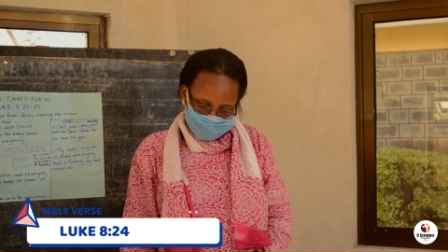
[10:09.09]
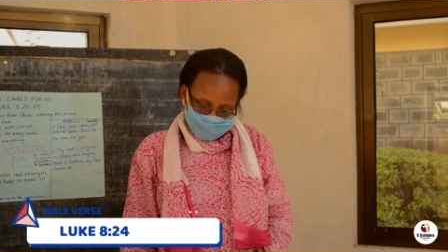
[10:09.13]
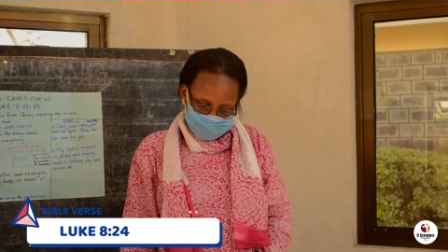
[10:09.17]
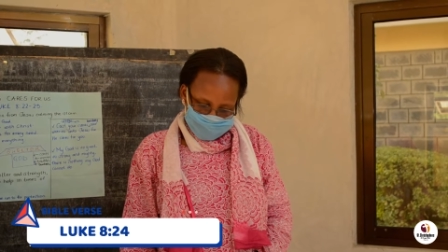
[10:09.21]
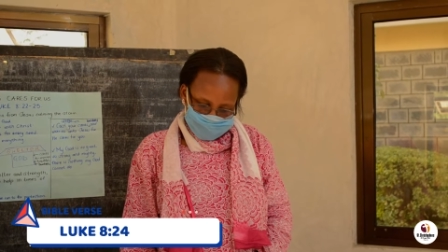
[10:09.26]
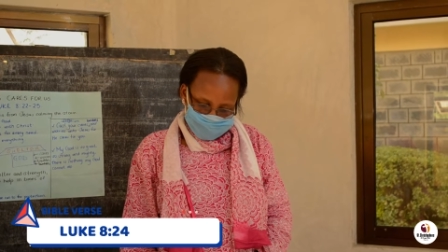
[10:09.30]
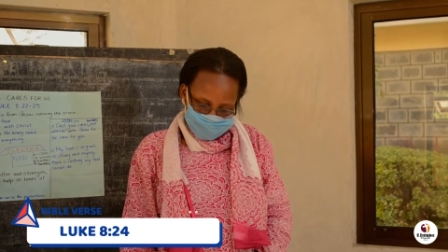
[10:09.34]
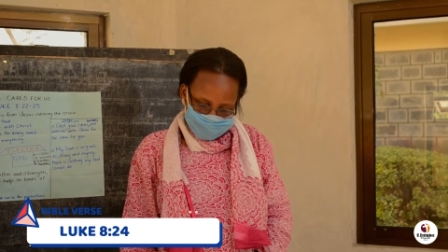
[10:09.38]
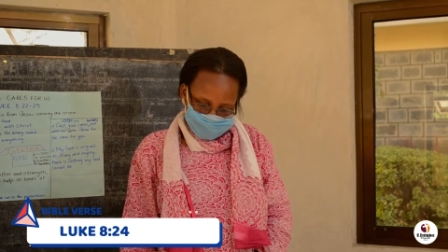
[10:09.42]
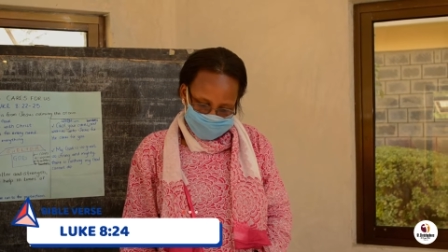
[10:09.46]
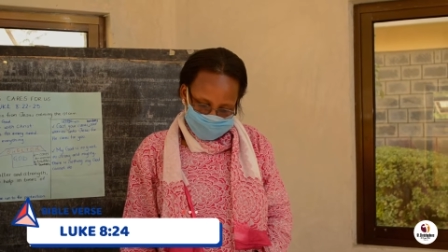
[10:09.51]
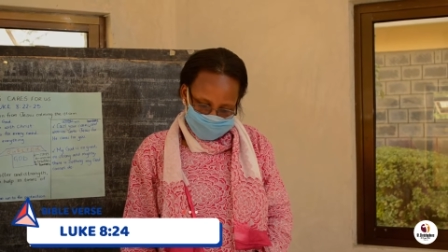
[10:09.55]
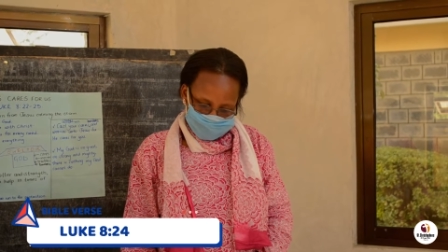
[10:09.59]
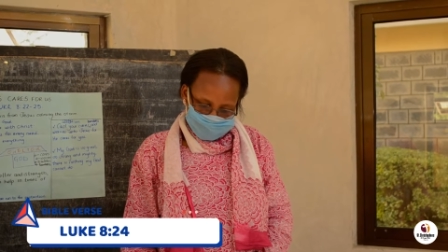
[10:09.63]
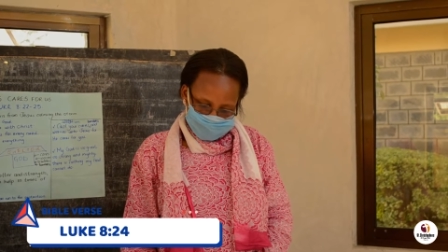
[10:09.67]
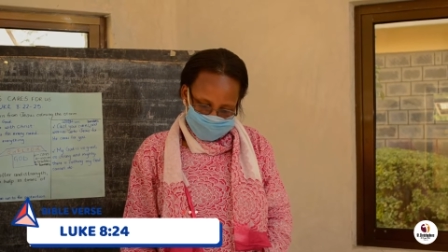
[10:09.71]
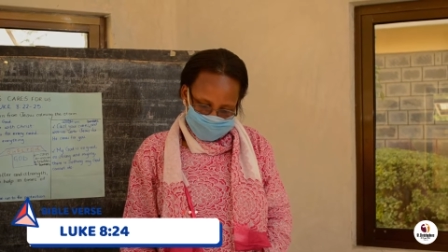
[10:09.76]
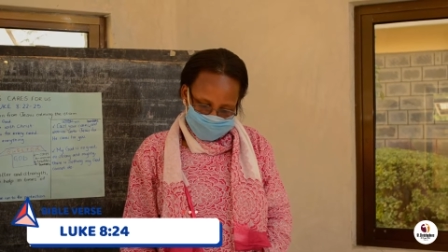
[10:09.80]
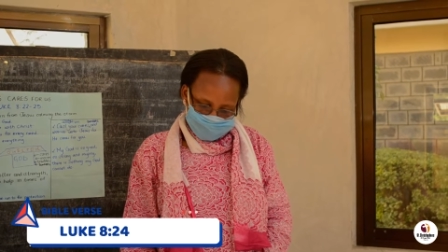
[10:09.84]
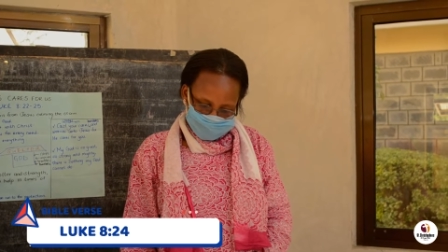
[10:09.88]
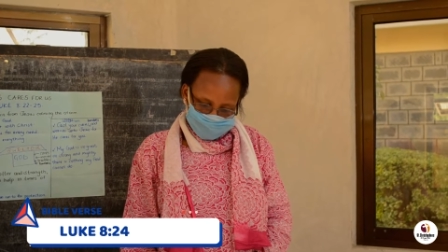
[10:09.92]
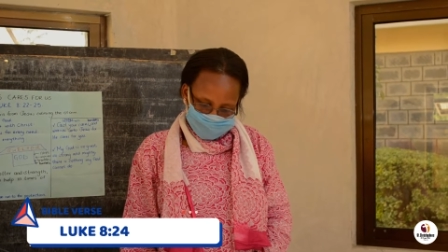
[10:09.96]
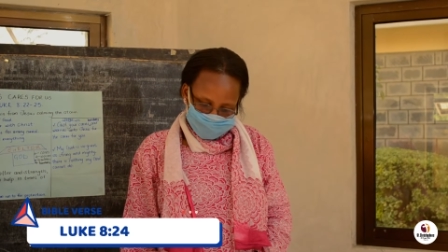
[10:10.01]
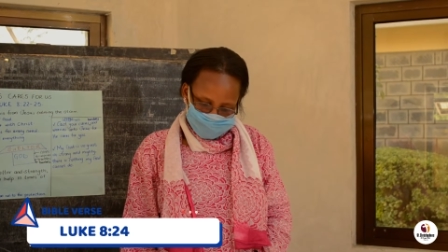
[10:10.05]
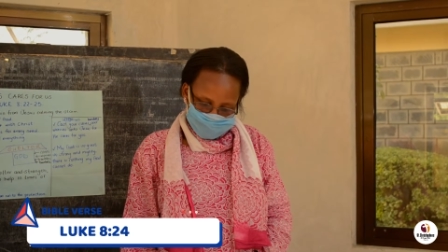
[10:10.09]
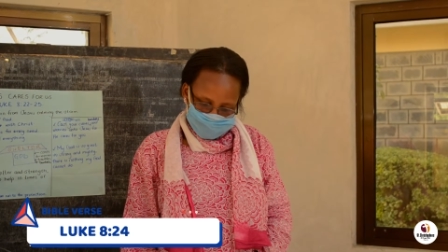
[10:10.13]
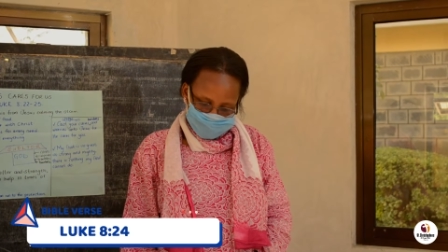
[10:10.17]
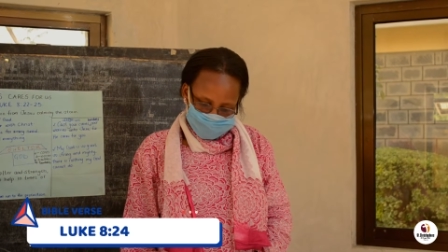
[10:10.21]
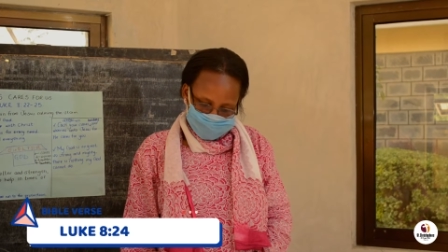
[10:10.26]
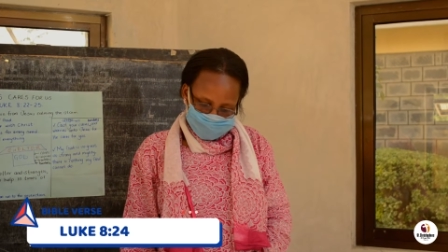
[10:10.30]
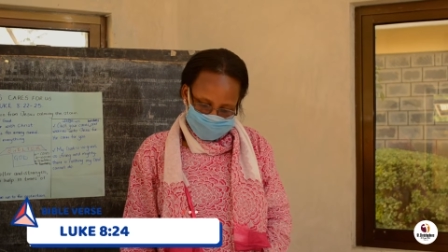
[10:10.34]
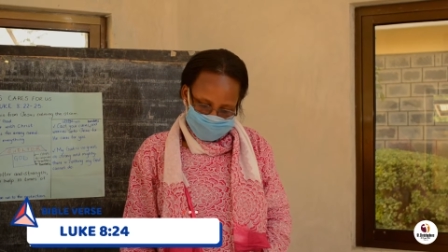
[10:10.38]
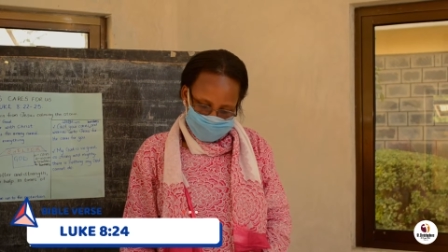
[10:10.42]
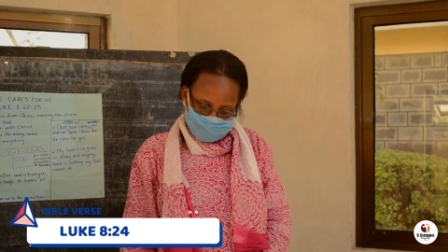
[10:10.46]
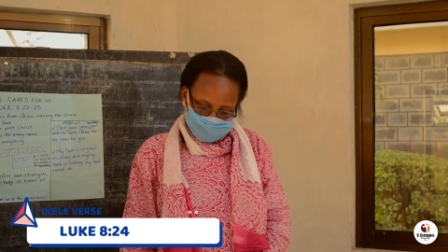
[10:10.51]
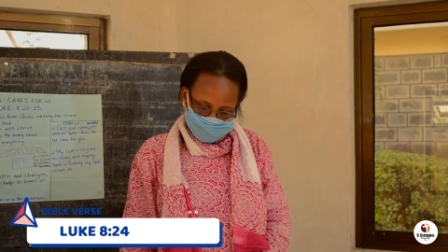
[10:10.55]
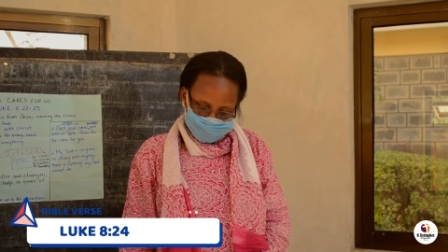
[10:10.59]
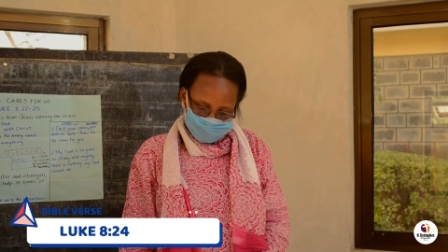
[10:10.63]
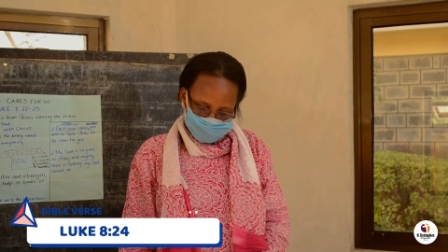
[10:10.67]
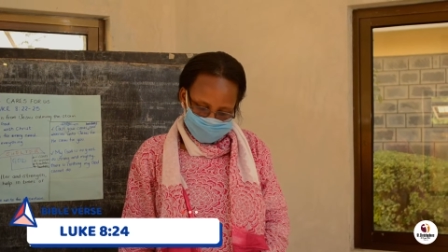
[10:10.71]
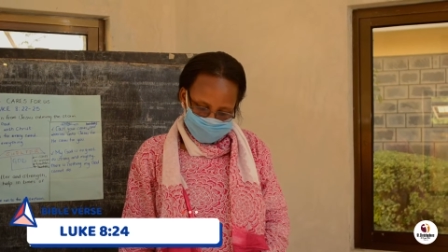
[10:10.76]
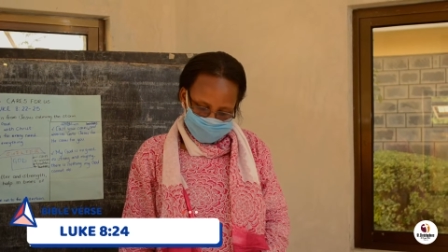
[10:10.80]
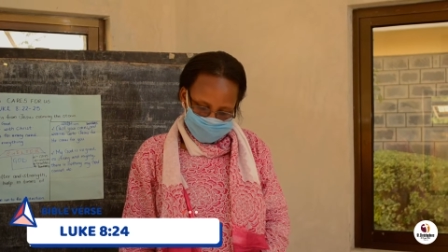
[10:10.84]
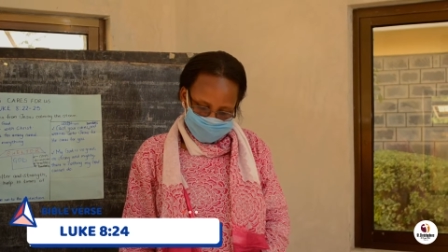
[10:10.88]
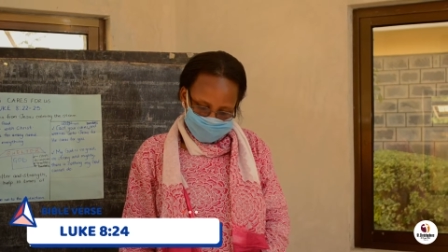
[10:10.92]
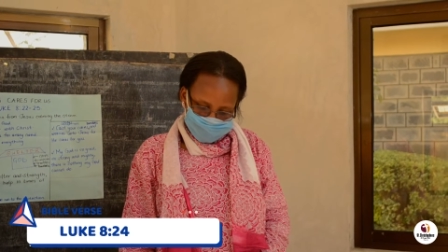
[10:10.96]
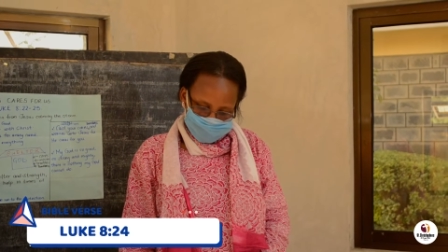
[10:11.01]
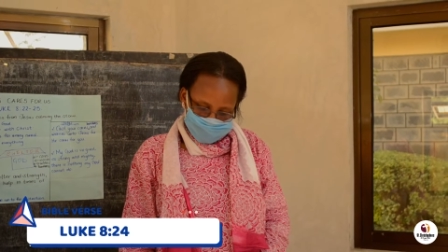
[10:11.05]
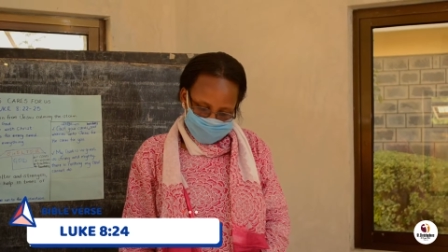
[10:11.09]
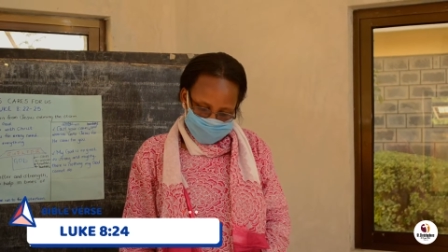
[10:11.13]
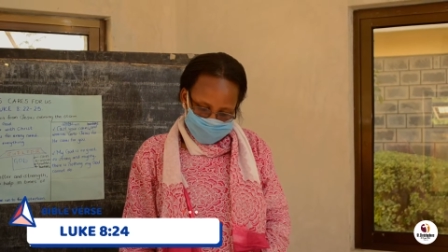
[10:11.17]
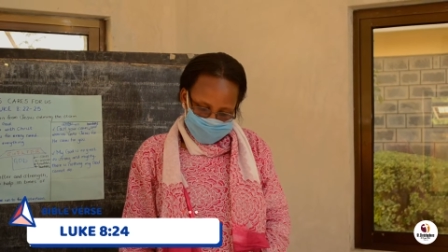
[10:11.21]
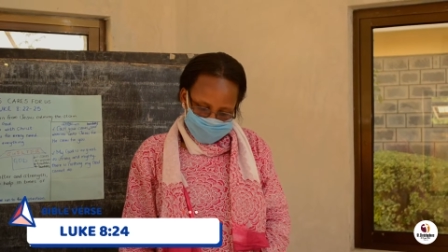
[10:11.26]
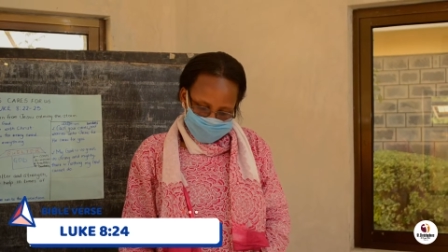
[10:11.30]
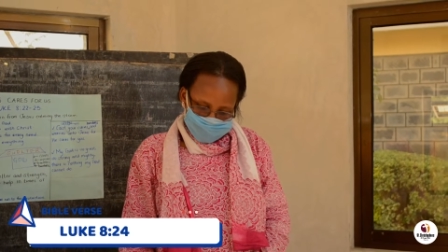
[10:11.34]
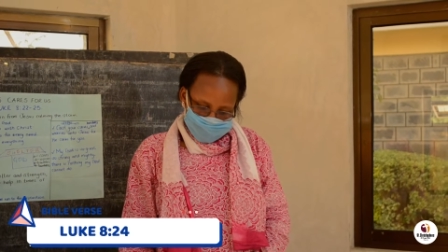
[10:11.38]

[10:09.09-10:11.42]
Then he said to the disciples,